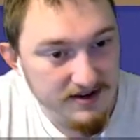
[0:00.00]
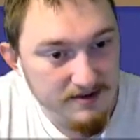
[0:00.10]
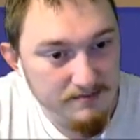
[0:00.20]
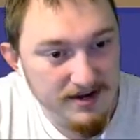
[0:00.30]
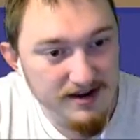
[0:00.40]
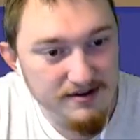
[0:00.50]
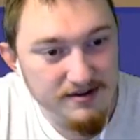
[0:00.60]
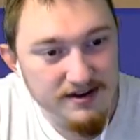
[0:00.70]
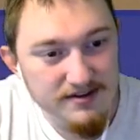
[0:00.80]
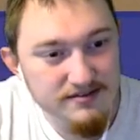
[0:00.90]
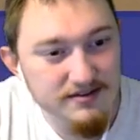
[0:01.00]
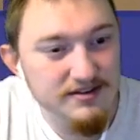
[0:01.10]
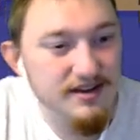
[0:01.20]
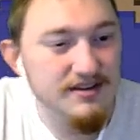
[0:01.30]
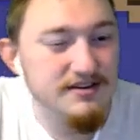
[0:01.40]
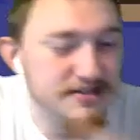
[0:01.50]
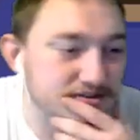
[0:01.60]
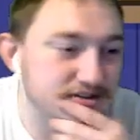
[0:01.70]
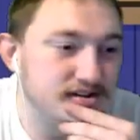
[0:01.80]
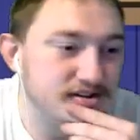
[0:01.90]
But yeah, no, that is an
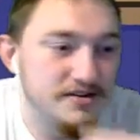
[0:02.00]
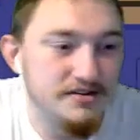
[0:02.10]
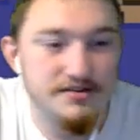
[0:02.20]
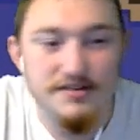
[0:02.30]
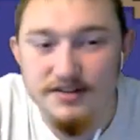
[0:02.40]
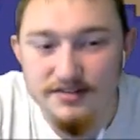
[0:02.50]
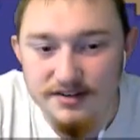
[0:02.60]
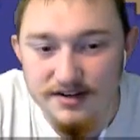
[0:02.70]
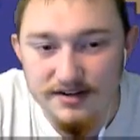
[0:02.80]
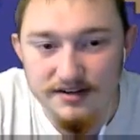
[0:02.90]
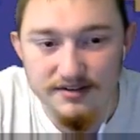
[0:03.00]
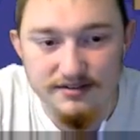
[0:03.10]
interesting contradiction there.